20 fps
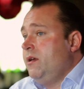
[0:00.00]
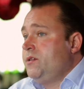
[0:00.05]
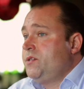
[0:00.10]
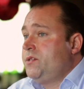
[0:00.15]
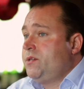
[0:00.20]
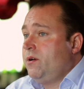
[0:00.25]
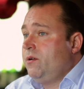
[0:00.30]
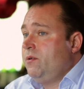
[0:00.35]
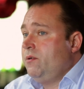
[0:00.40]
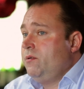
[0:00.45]

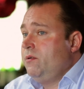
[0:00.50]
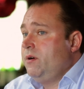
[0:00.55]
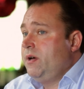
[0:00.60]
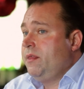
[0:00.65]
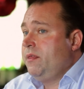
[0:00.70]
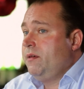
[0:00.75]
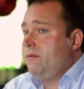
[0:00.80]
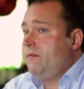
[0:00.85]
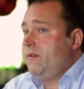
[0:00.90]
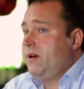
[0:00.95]
So
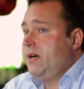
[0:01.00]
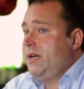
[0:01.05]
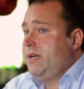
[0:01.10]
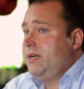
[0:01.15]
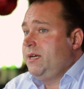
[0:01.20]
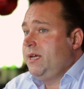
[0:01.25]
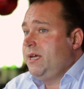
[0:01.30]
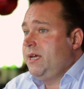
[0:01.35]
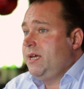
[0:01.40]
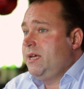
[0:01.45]
the
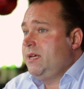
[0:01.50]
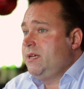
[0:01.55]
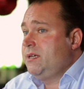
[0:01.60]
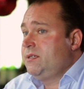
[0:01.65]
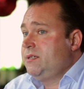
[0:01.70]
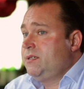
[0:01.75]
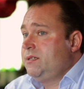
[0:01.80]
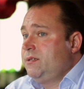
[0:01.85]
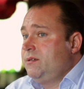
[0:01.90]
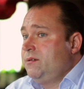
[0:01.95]
vine
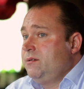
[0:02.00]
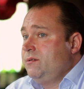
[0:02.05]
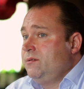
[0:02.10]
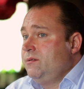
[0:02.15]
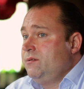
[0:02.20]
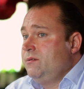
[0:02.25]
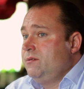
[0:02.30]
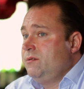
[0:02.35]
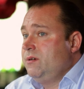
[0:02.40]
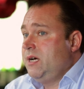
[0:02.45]
has
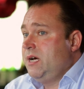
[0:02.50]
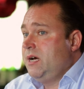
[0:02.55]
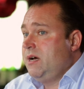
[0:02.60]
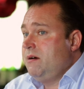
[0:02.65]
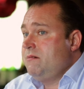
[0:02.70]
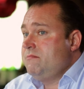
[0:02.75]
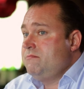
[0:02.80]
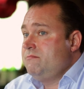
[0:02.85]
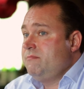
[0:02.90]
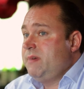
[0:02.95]

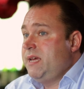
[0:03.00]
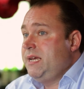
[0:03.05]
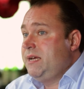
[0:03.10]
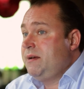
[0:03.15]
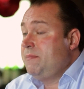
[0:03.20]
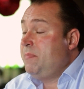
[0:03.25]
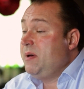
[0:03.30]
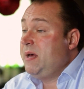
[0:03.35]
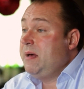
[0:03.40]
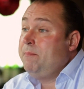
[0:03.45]
to
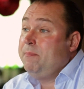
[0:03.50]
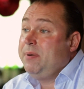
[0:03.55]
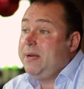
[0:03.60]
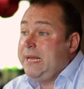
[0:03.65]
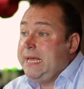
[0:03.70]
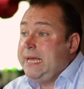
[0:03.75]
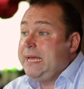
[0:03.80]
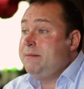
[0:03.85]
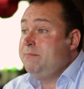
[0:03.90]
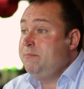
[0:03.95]
make a
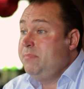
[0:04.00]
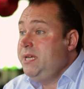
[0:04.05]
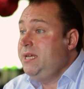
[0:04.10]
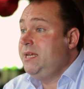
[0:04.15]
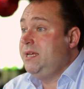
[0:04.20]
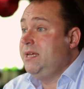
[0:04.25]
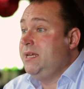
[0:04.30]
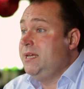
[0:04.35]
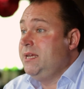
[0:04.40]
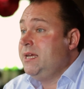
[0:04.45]
plan
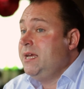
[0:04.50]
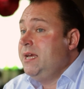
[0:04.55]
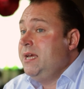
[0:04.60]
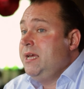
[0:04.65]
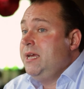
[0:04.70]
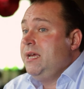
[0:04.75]
B.